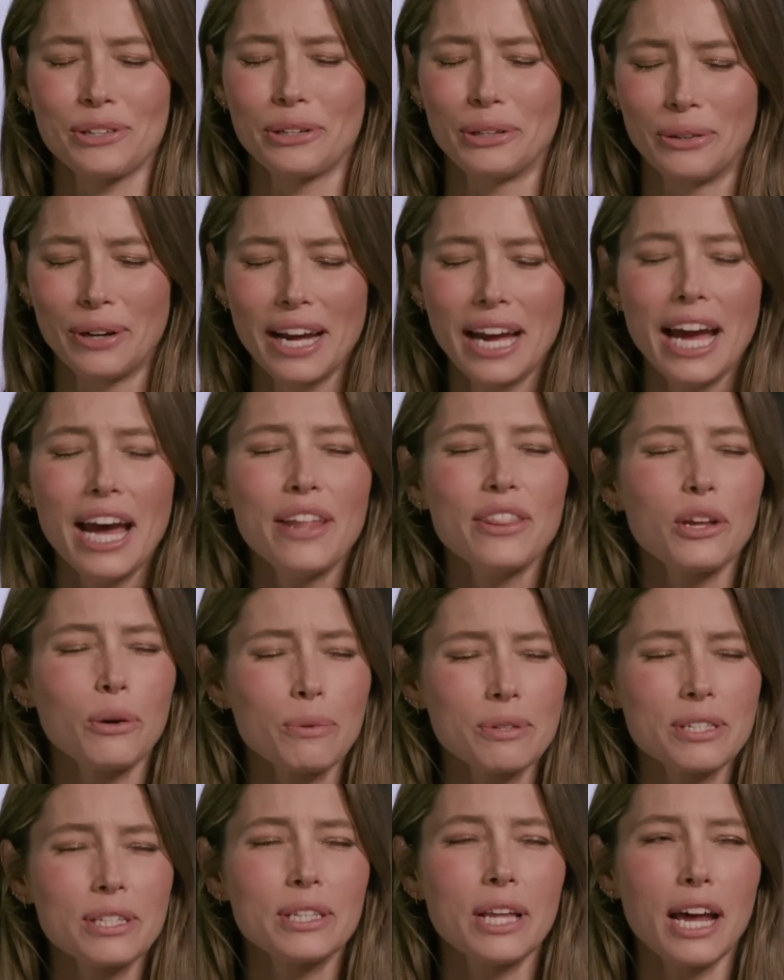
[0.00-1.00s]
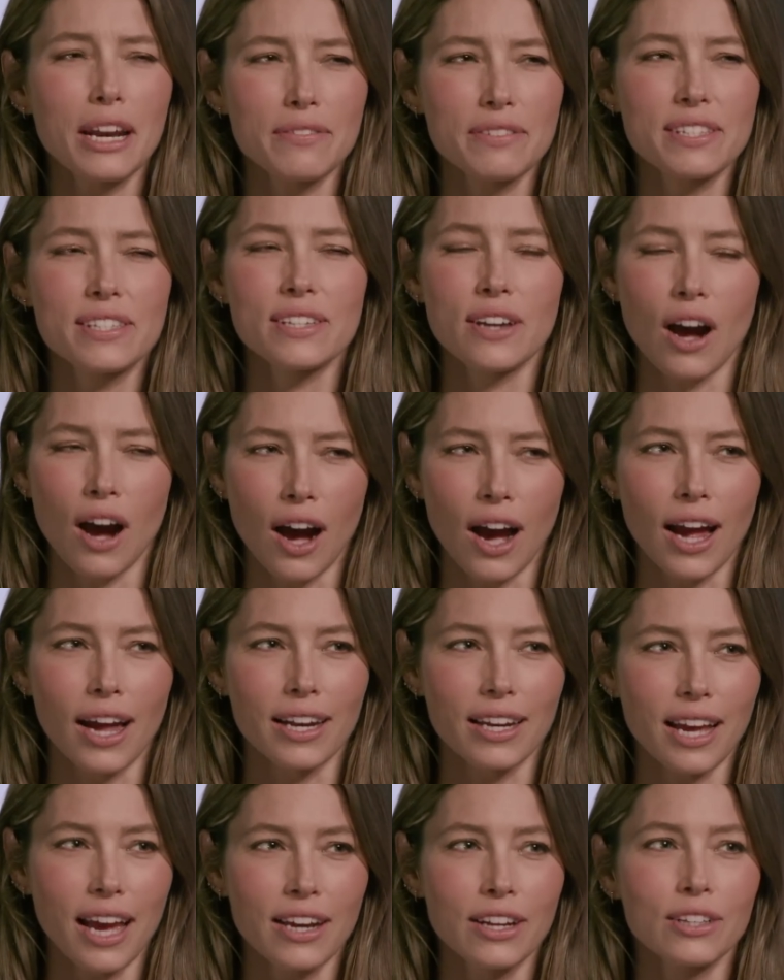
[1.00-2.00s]
true. There was a lot of
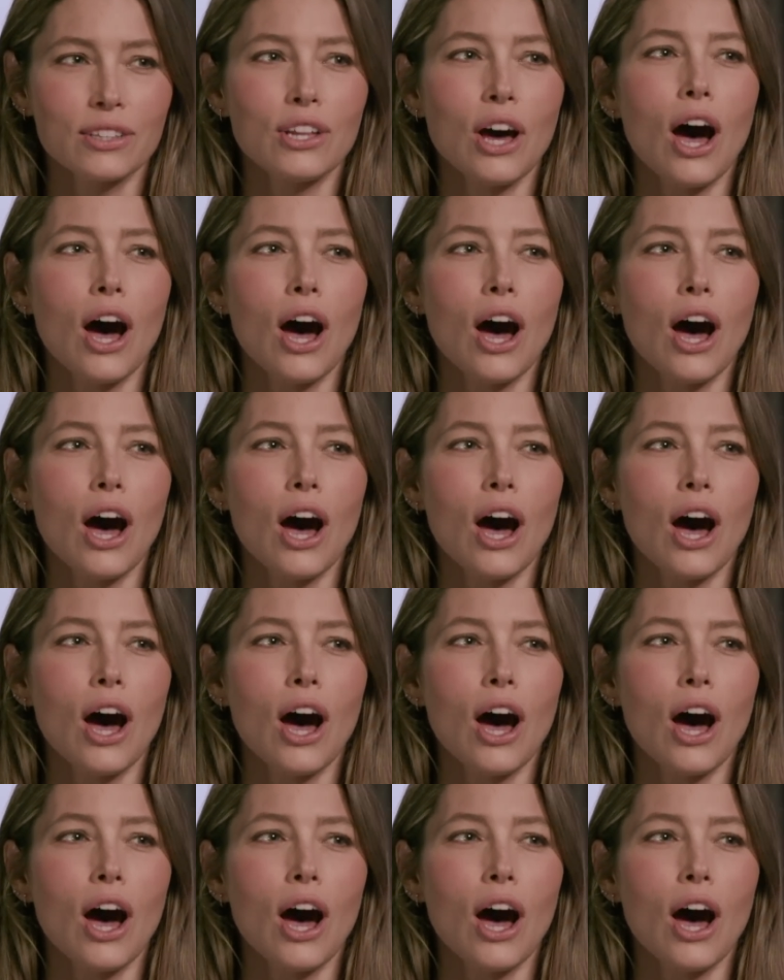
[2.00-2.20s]
snot and yeah.